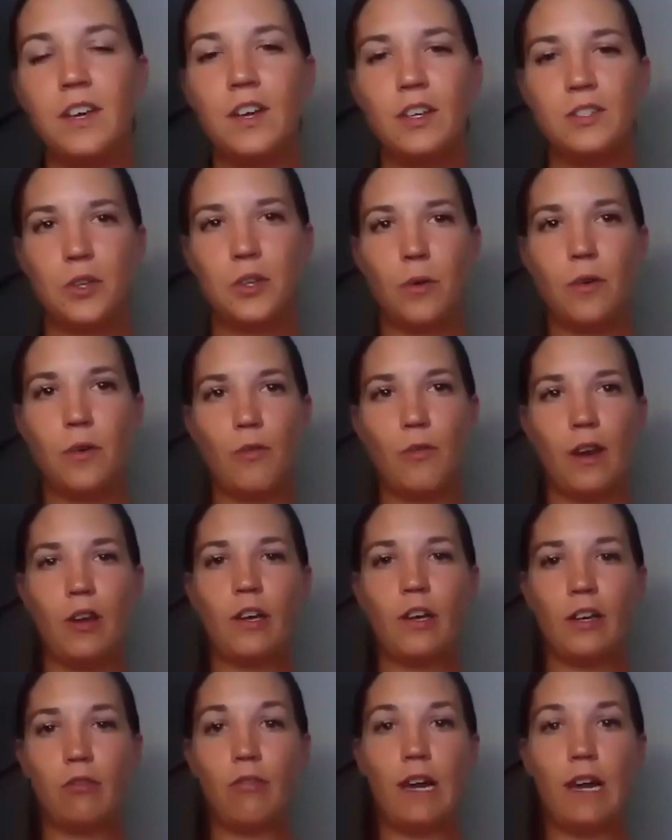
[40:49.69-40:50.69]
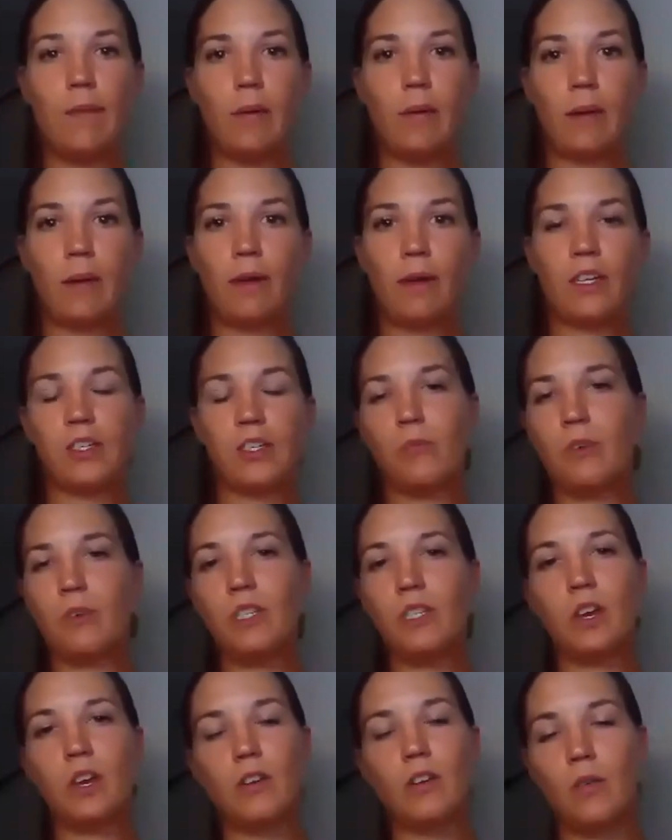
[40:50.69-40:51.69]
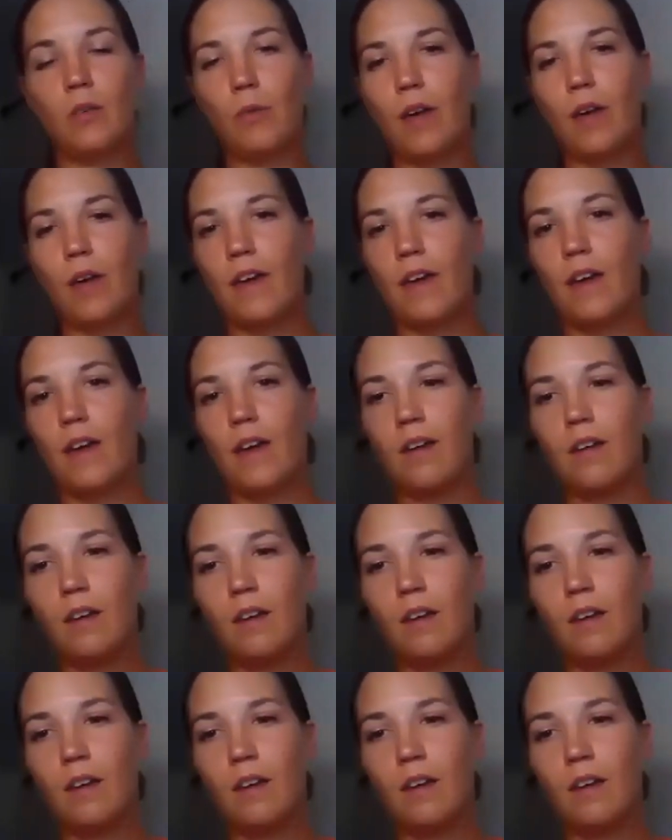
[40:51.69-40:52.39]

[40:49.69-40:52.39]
So if we're looking really big picture, we don't know whether,